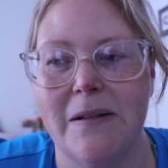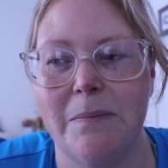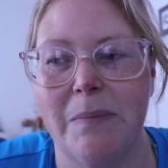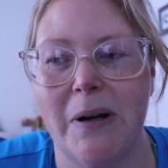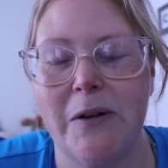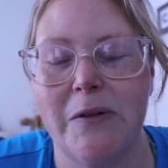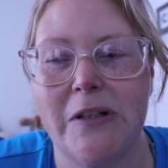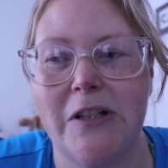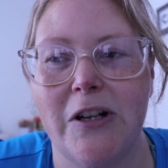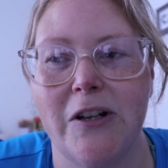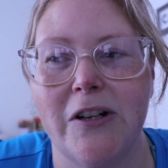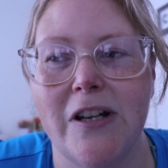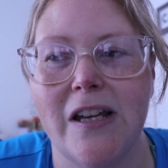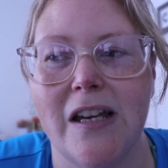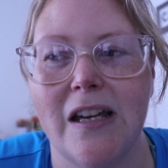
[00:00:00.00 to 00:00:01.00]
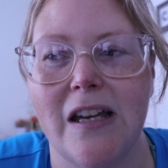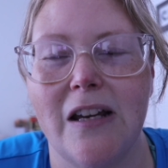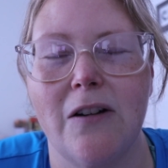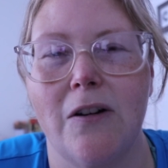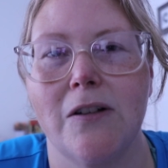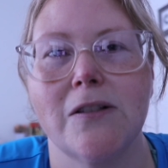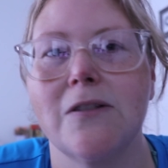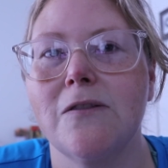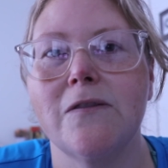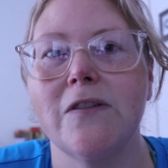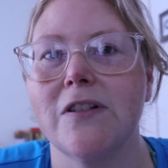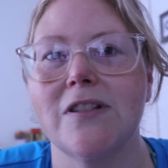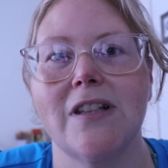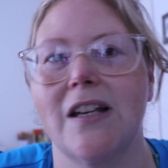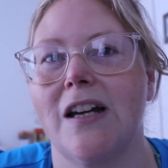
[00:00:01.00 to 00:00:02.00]
by returning, it also
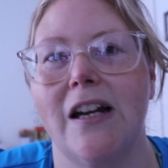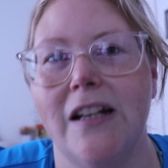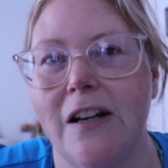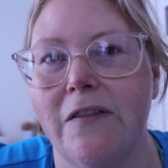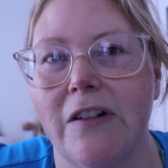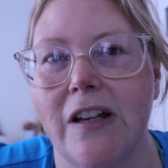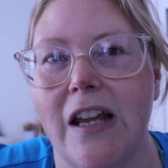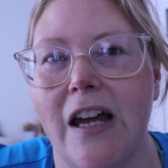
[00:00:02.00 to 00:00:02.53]
feels like I never